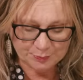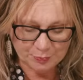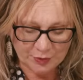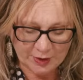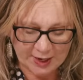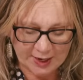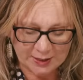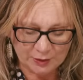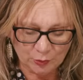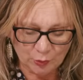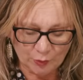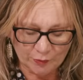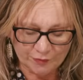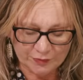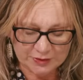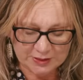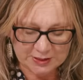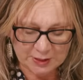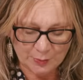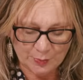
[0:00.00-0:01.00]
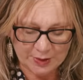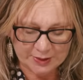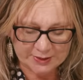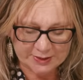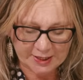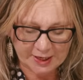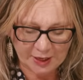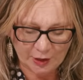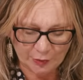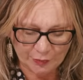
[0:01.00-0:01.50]
Praying, Lord, for
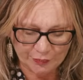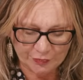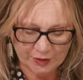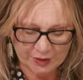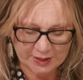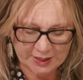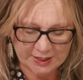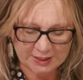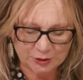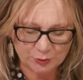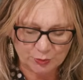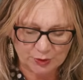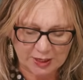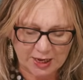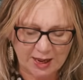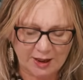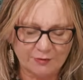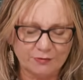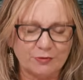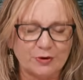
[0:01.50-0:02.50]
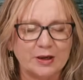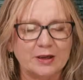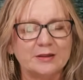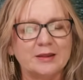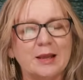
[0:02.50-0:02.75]
someone's health that needs recovery.